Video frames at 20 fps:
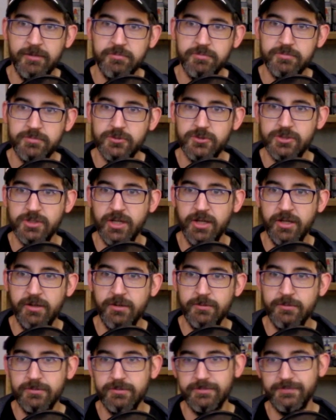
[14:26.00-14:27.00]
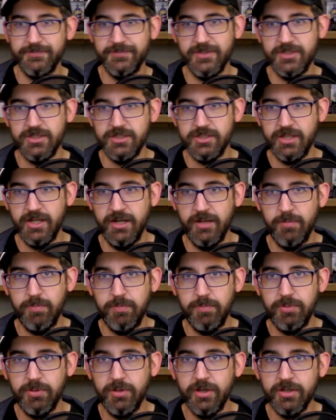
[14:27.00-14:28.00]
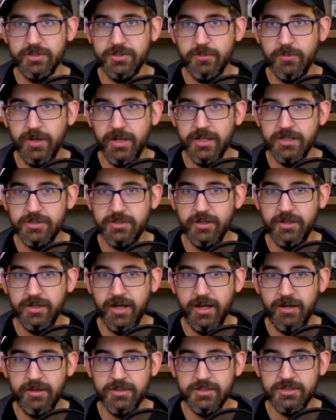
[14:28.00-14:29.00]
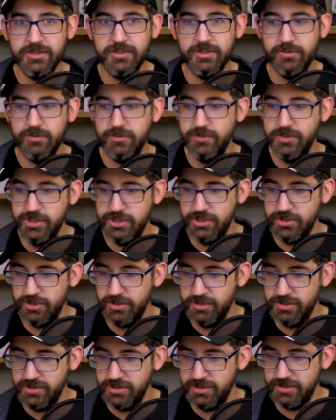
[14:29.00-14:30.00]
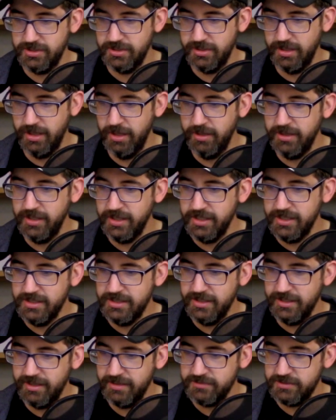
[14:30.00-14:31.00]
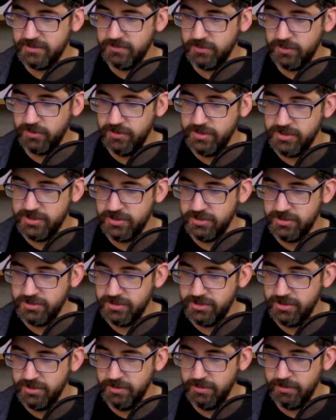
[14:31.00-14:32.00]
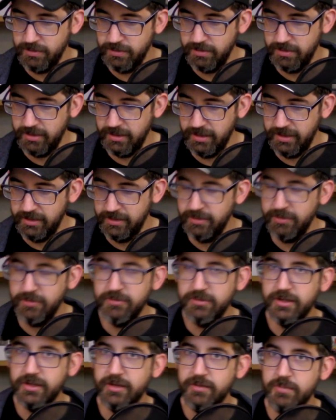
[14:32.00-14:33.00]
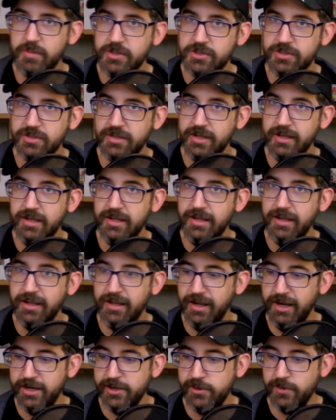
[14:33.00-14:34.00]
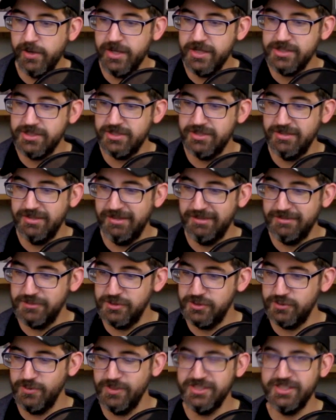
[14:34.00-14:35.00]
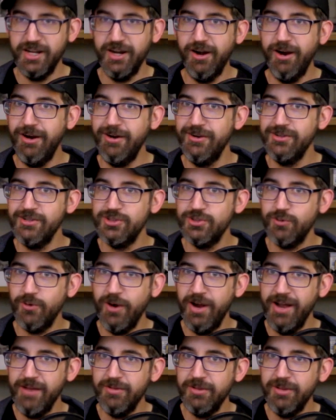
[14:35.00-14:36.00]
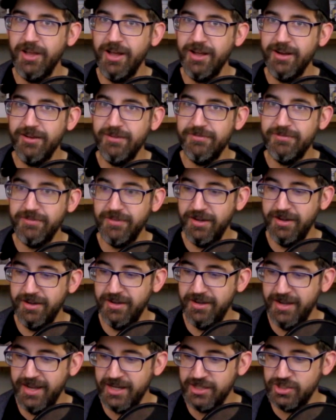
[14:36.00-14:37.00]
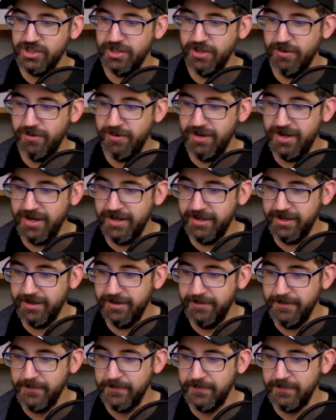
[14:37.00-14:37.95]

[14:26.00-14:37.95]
So just kind of plugged away, took out his creatures. Oh yeah, he did have some creatures too. I don't think I mentioned that. Anyways, this one's kind of hard to describe. A lot of action going on here.